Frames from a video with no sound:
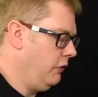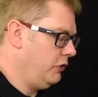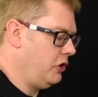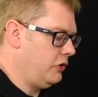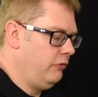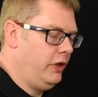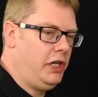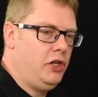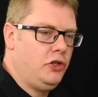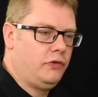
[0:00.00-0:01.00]
You've also got some
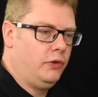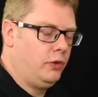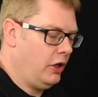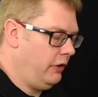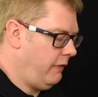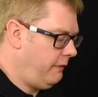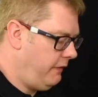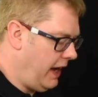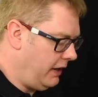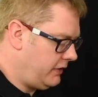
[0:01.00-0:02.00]
really useful kind of
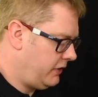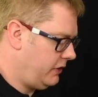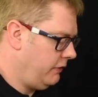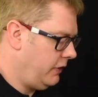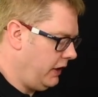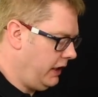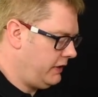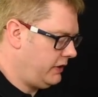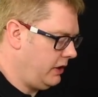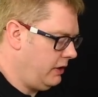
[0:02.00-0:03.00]
effects, stuff like
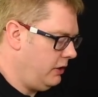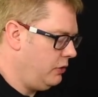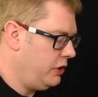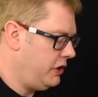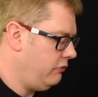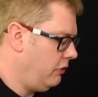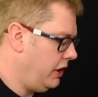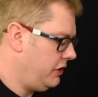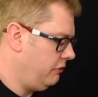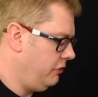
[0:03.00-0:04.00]
this noisy
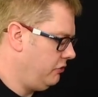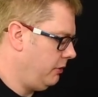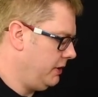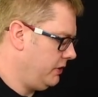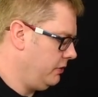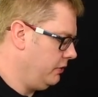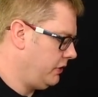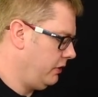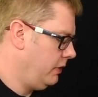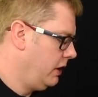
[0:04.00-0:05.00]
riser and drop it's
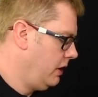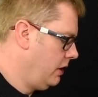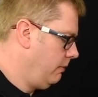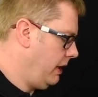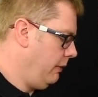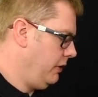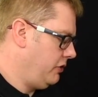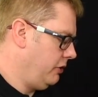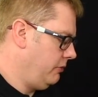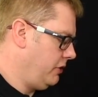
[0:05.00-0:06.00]
called. So play it
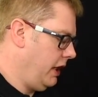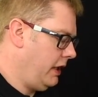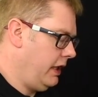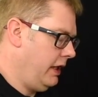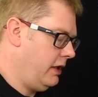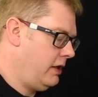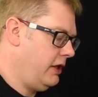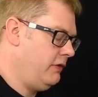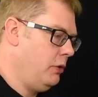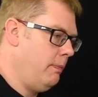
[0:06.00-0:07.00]
with the drum track and it
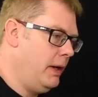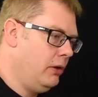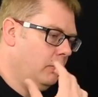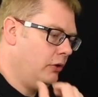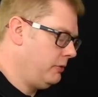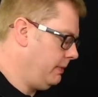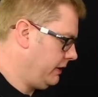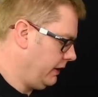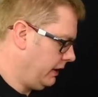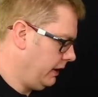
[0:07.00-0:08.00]
gives you a build
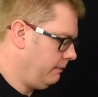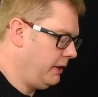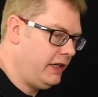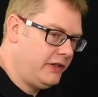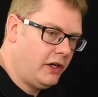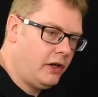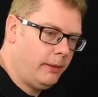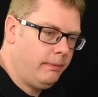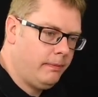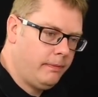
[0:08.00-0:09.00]
automatically, but in
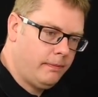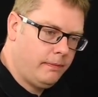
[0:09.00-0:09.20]
time.